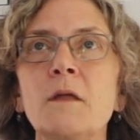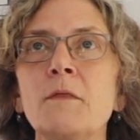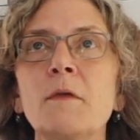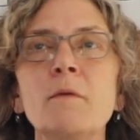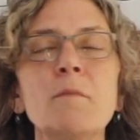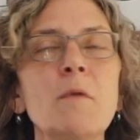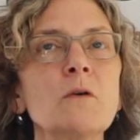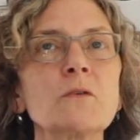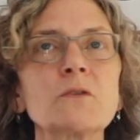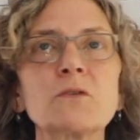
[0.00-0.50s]
the
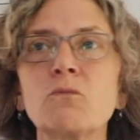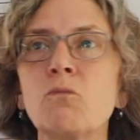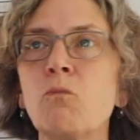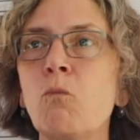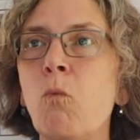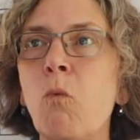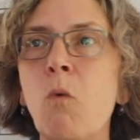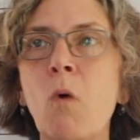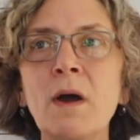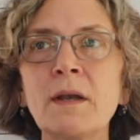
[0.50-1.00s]
most
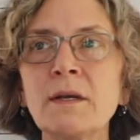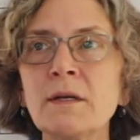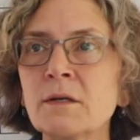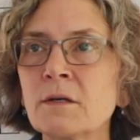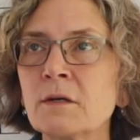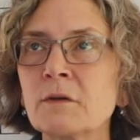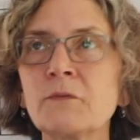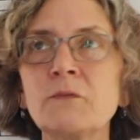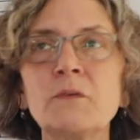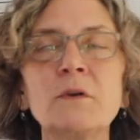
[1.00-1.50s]

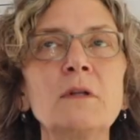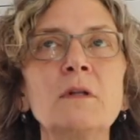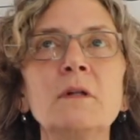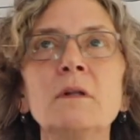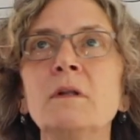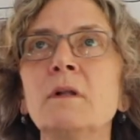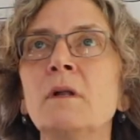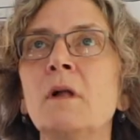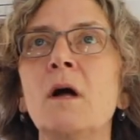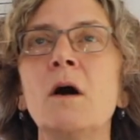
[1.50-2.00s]

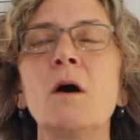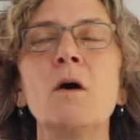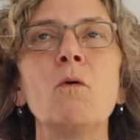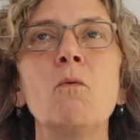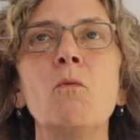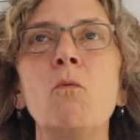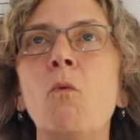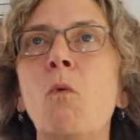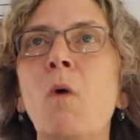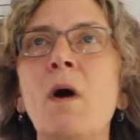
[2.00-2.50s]
wonderful,
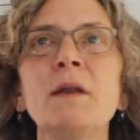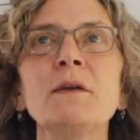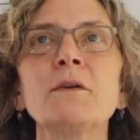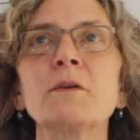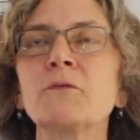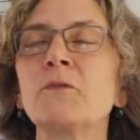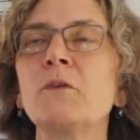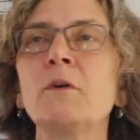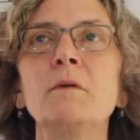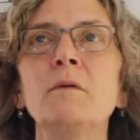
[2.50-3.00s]

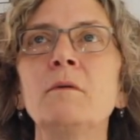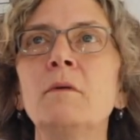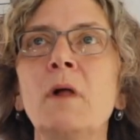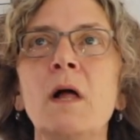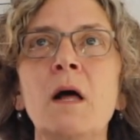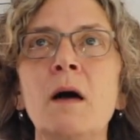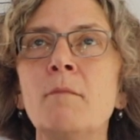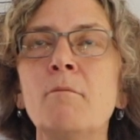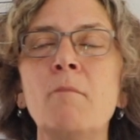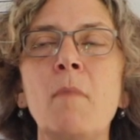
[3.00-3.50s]
wonderful
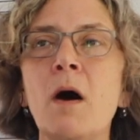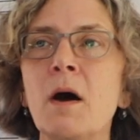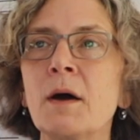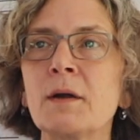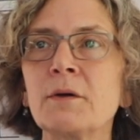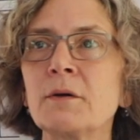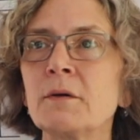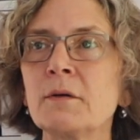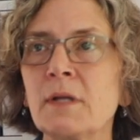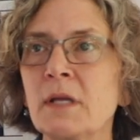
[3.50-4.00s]

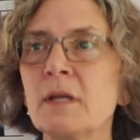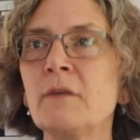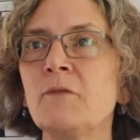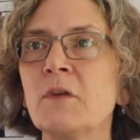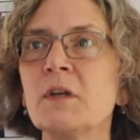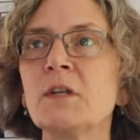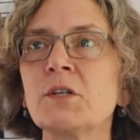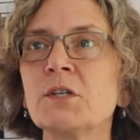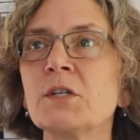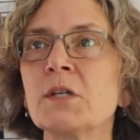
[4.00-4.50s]
modern
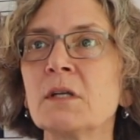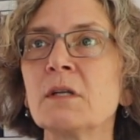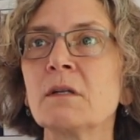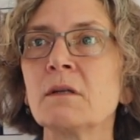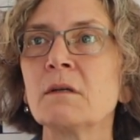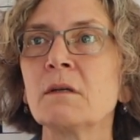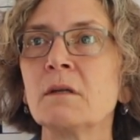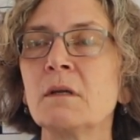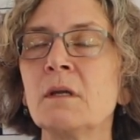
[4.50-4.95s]
invention